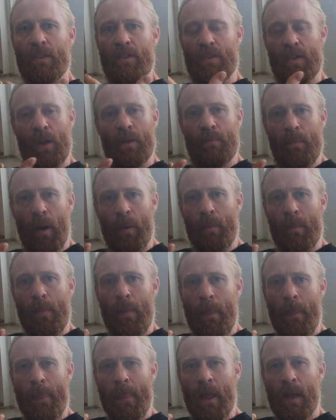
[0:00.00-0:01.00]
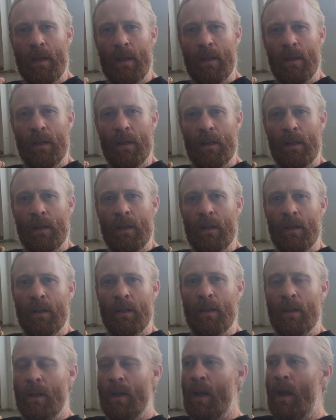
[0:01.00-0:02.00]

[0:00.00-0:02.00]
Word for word: And so moment. that is this.